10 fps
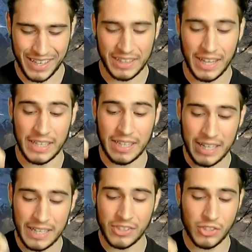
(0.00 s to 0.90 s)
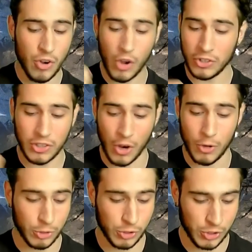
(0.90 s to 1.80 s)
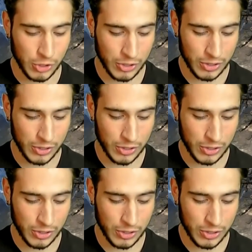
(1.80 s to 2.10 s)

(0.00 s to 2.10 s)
That it's not ghosts.